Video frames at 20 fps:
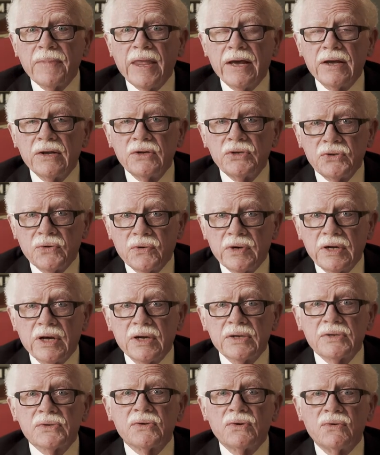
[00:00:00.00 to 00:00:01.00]
and join
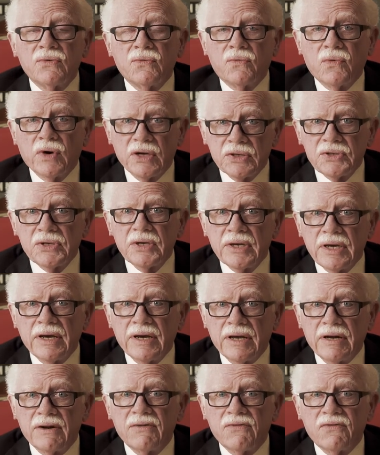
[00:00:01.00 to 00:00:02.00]
us once
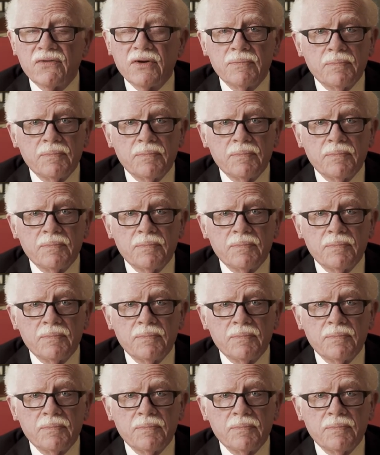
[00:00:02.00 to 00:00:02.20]
again for